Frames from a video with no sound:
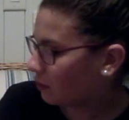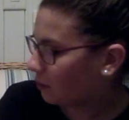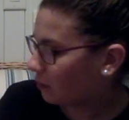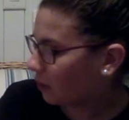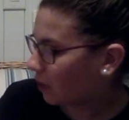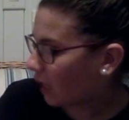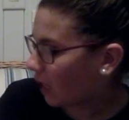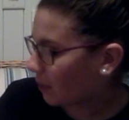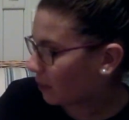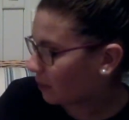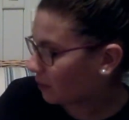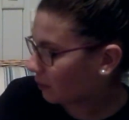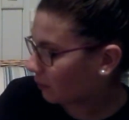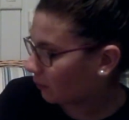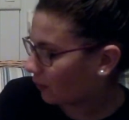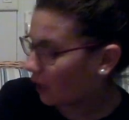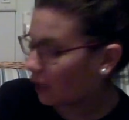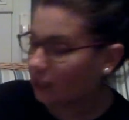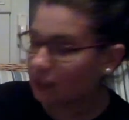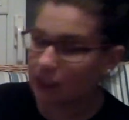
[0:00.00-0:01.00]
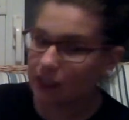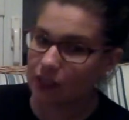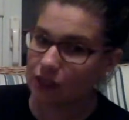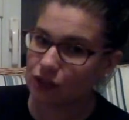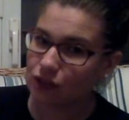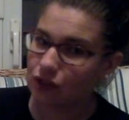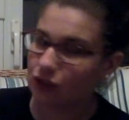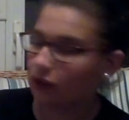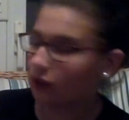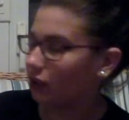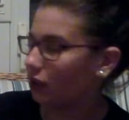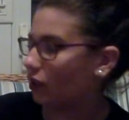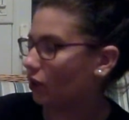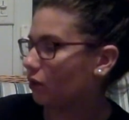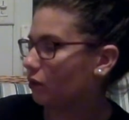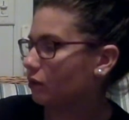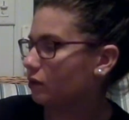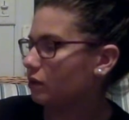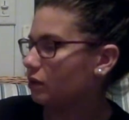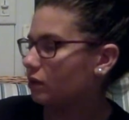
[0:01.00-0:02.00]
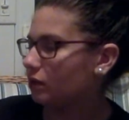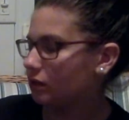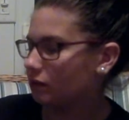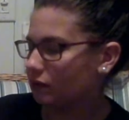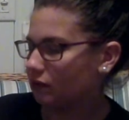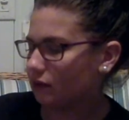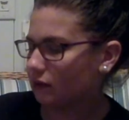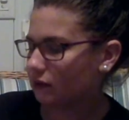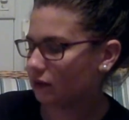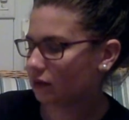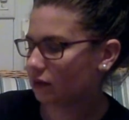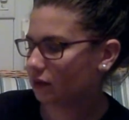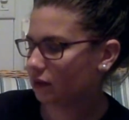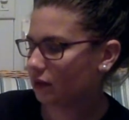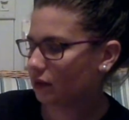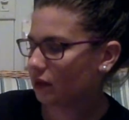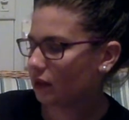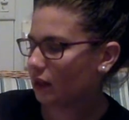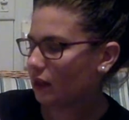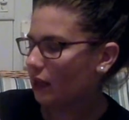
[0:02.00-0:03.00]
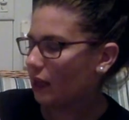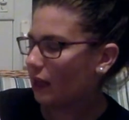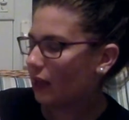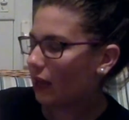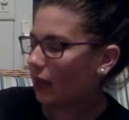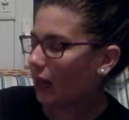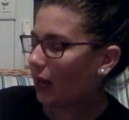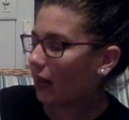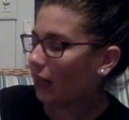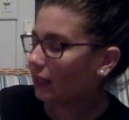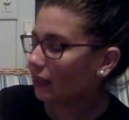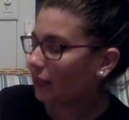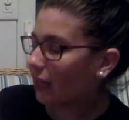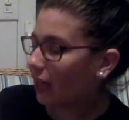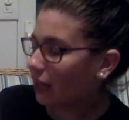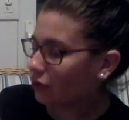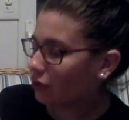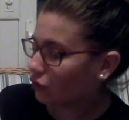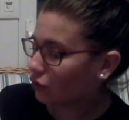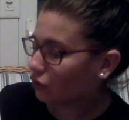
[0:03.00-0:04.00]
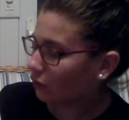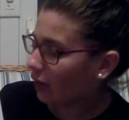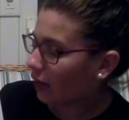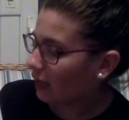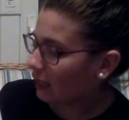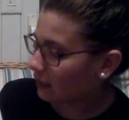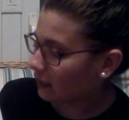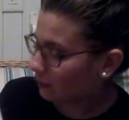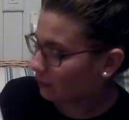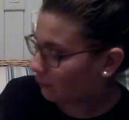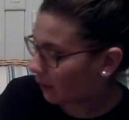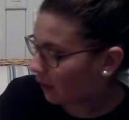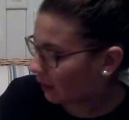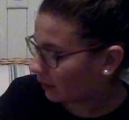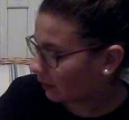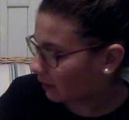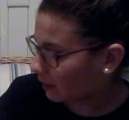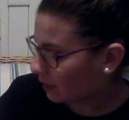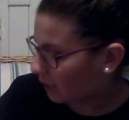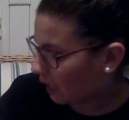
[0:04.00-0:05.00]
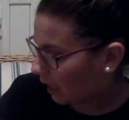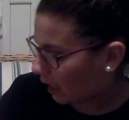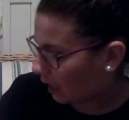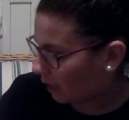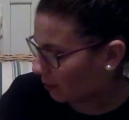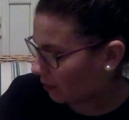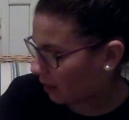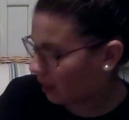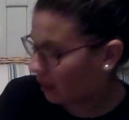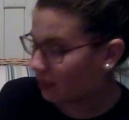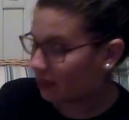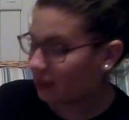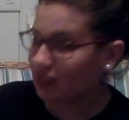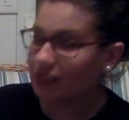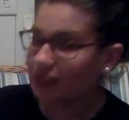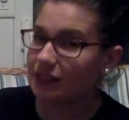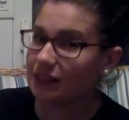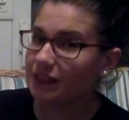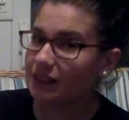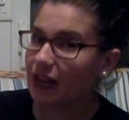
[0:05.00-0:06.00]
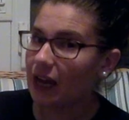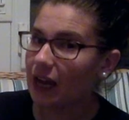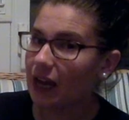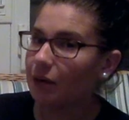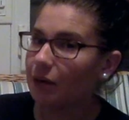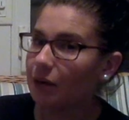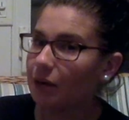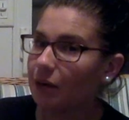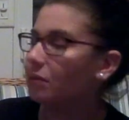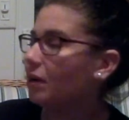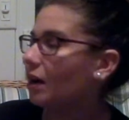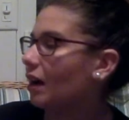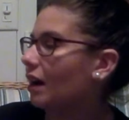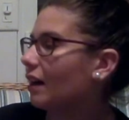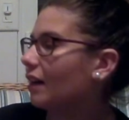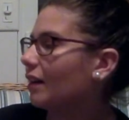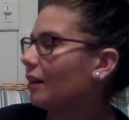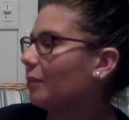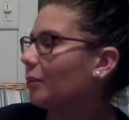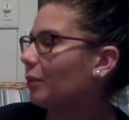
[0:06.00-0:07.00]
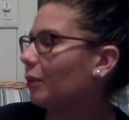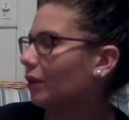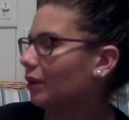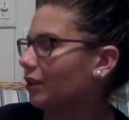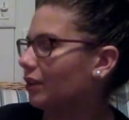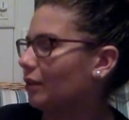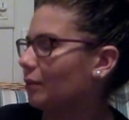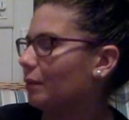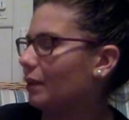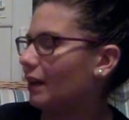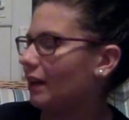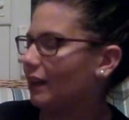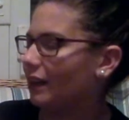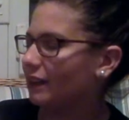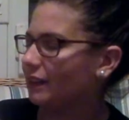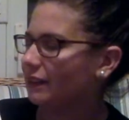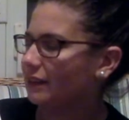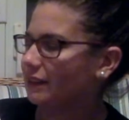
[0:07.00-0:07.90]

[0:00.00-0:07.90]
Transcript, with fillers: but I'm his friend, he surely knows. Hi, the last hurrah! it's finally time. This is how you hug a porcupine.